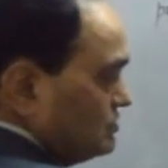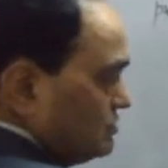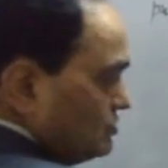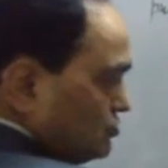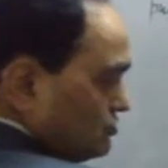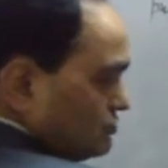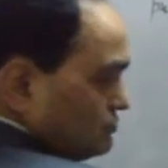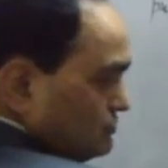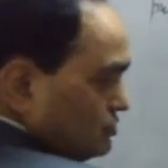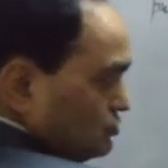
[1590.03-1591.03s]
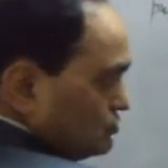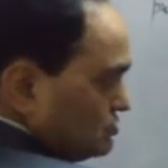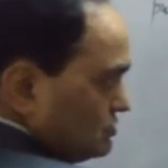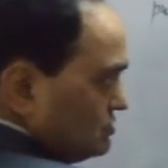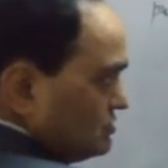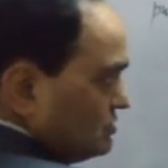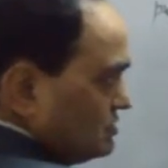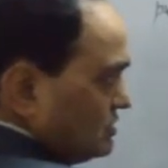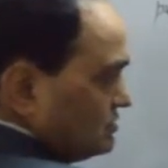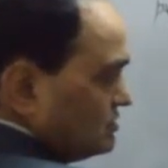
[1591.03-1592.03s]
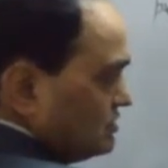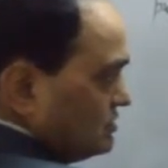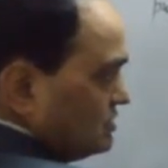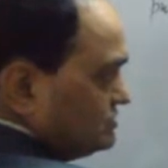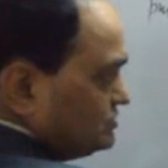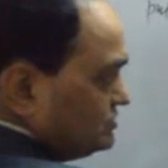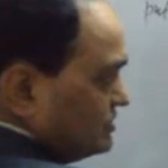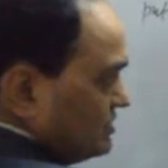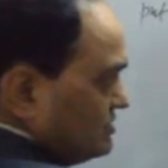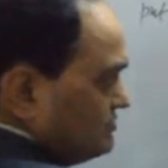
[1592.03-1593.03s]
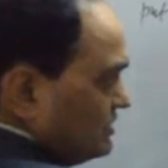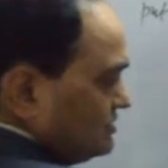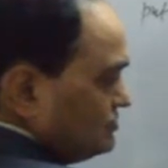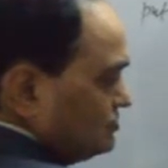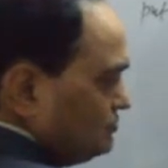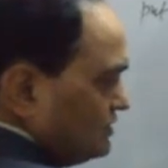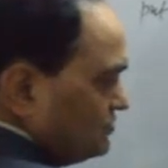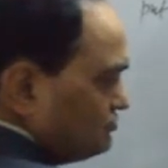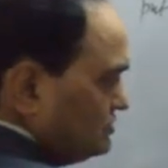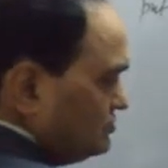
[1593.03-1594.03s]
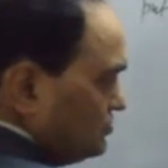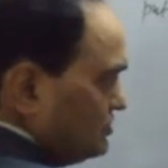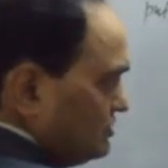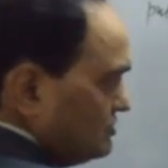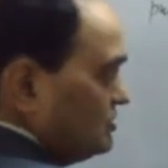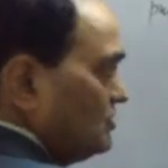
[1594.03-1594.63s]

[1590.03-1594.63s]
No below or straight line y equal to minus 1 is not there.